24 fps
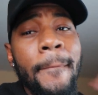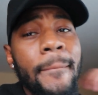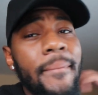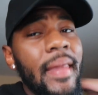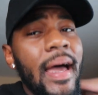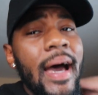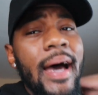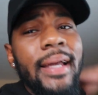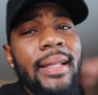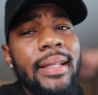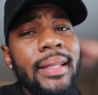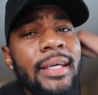
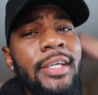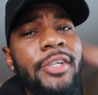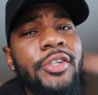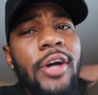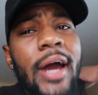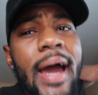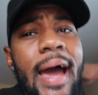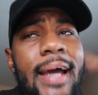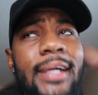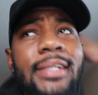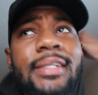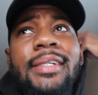Nah, these
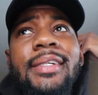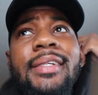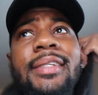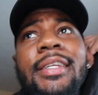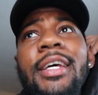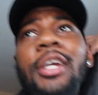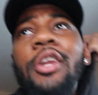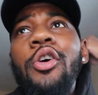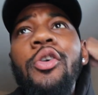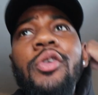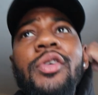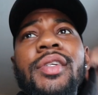are actually
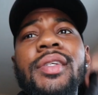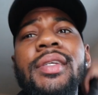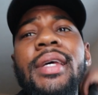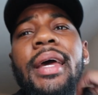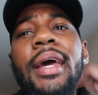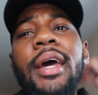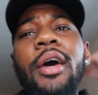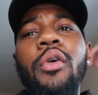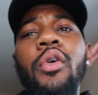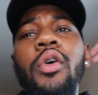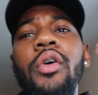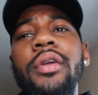still on
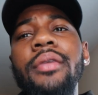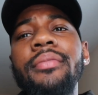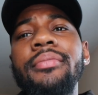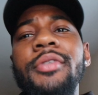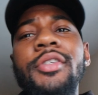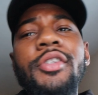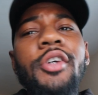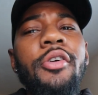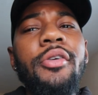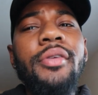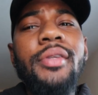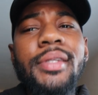sale on
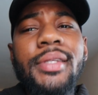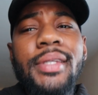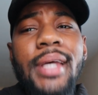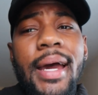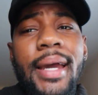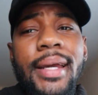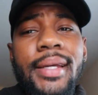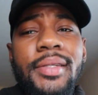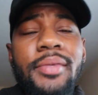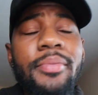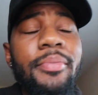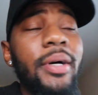certain
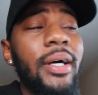sites.